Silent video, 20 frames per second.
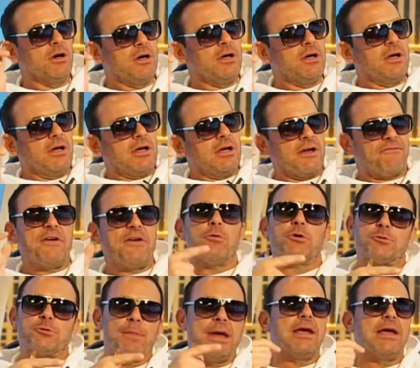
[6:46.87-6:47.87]
You can get an if appeal.
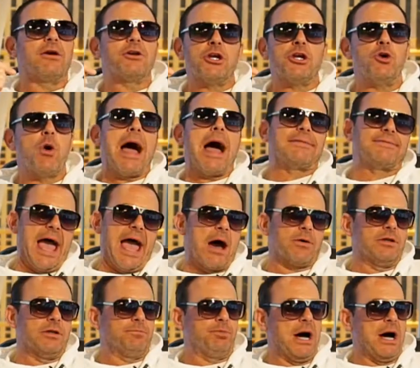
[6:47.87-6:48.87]
If it was me or you, I
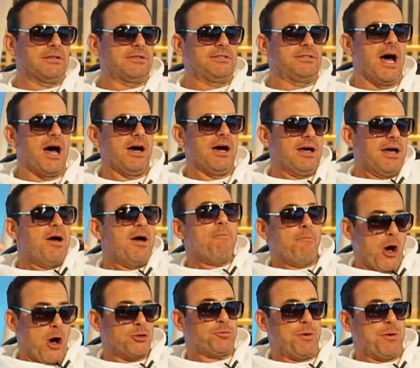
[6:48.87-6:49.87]
doubt it, but so, uh,
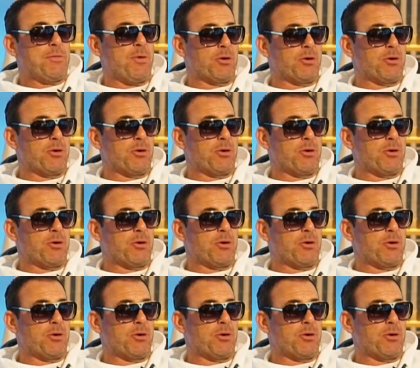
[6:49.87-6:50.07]
most people